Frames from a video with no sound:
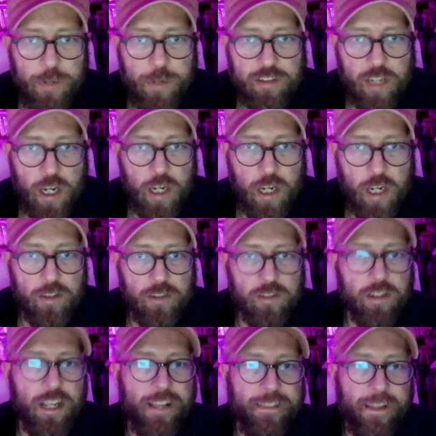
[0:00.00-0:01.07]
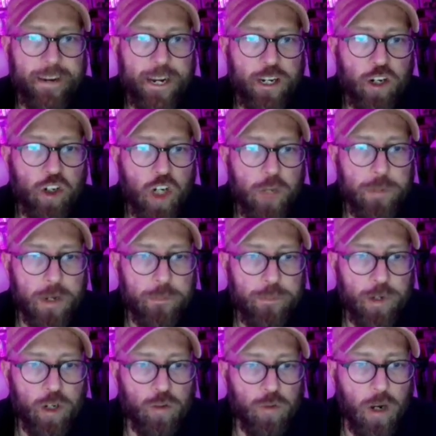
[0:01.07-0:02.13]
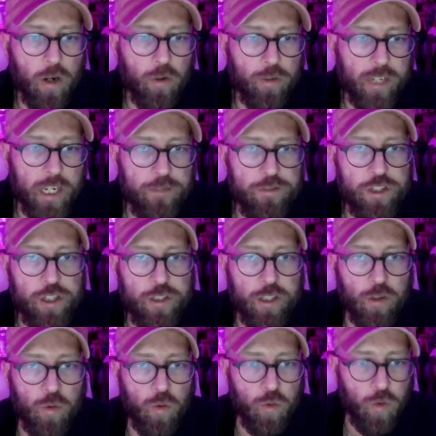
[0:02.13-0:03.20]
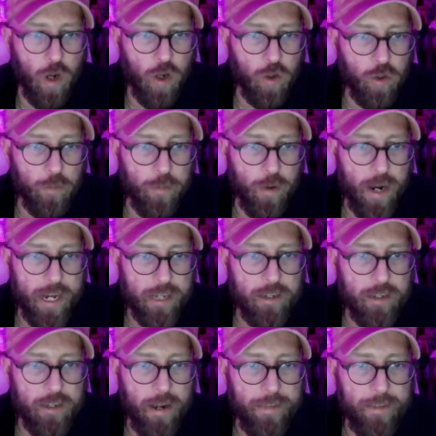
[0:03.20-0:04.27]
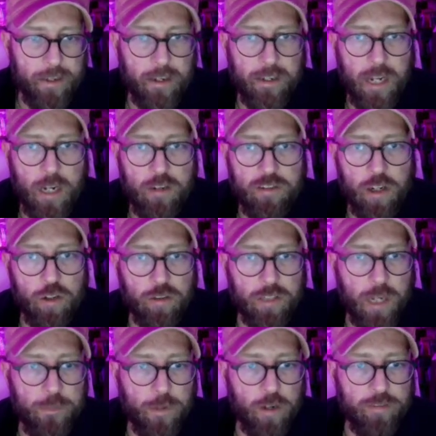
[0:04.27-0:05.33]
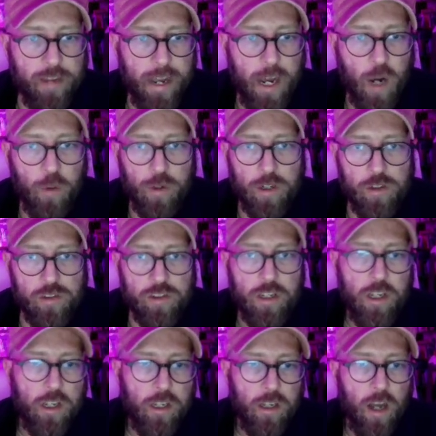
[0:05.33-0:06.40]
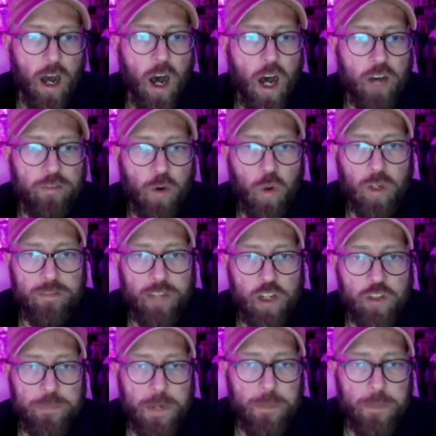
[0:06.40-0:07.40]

returns that inner grouping per role gives you the role breakdown and then a total number of hours of all of those